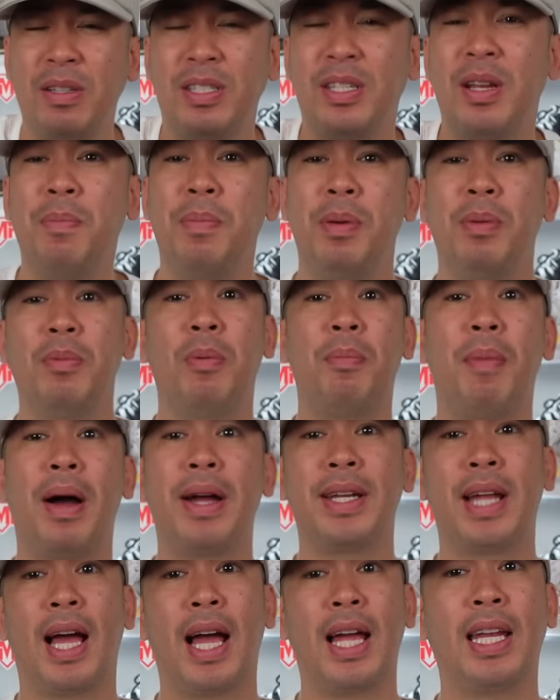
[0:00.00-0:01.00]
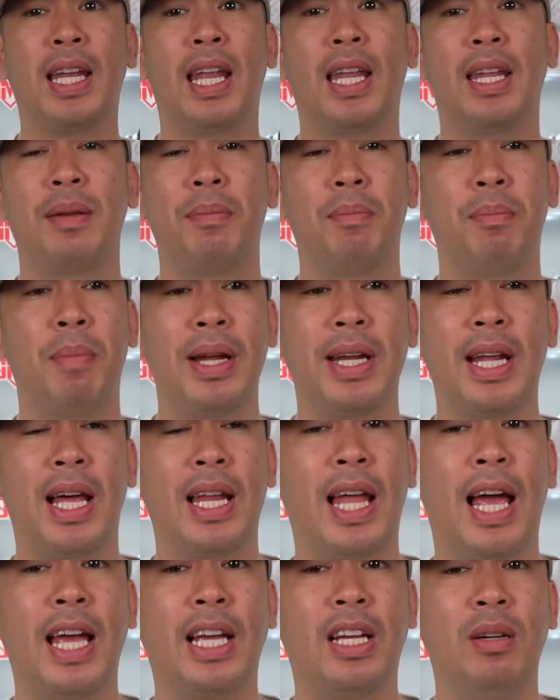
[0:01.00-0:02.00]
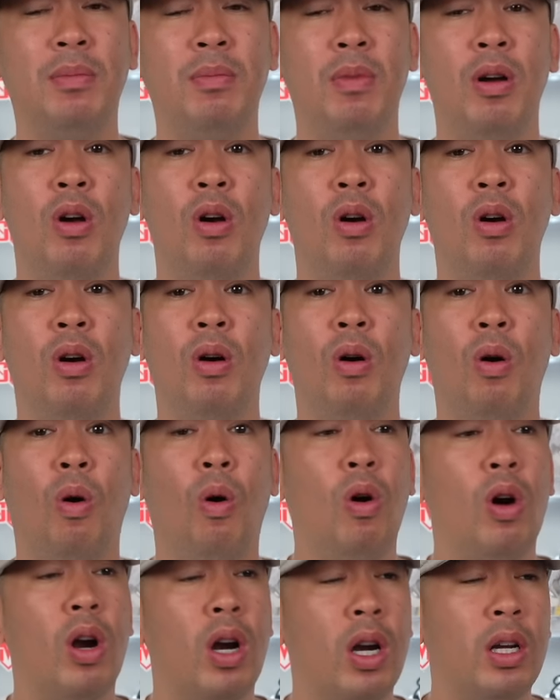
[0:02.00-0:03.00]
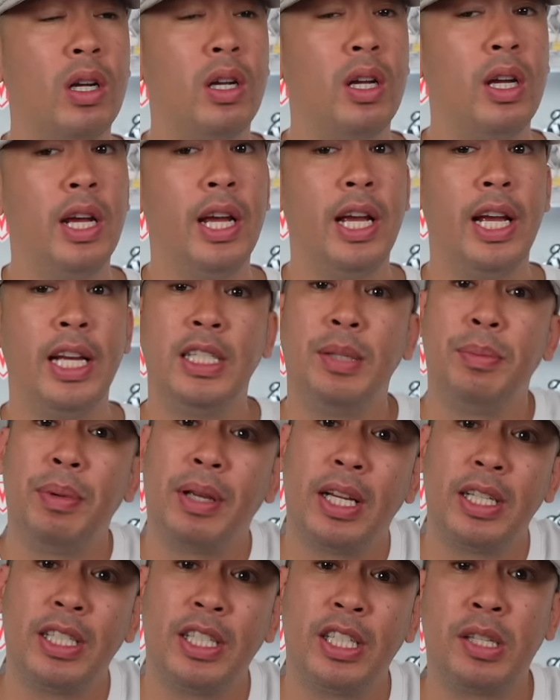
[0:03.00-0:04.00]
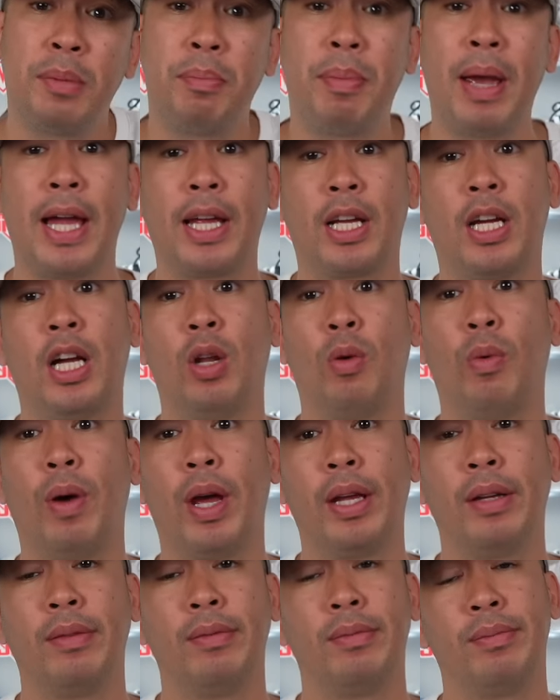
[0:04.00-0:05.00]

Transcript: Some people might not might not like them, or is it because it's a bad colorway,